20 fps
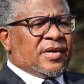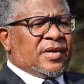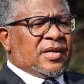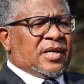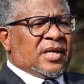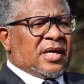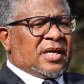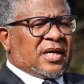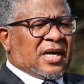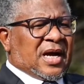
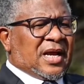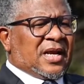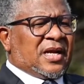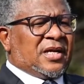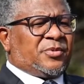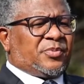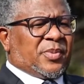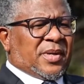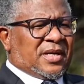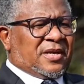
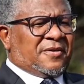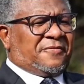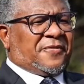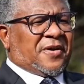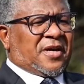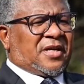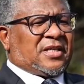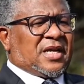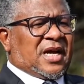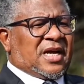encouraged by the
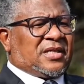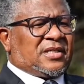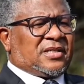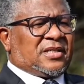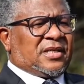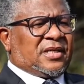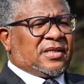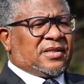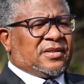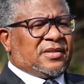fact that
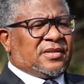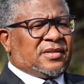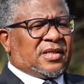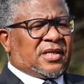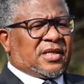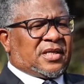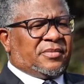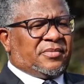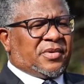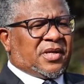the
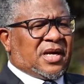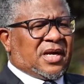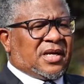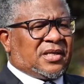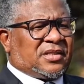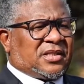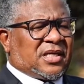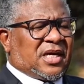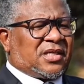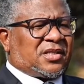criminal
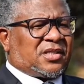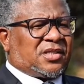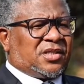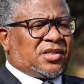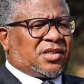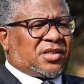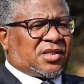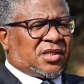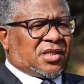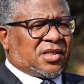
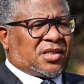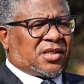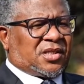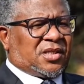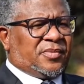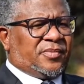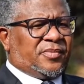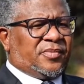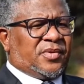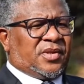justice
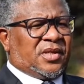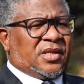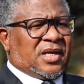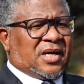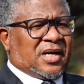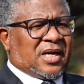system in our